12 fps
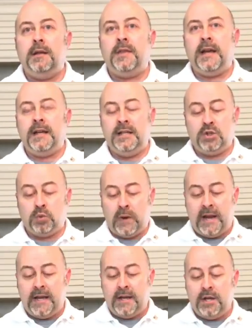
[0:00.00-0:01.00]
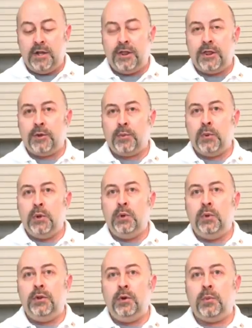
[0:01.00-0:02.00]
that is ran
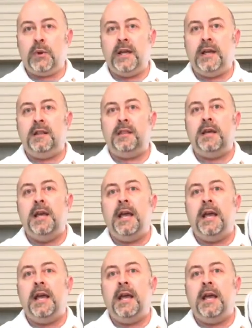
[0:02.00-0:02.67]
through the wreath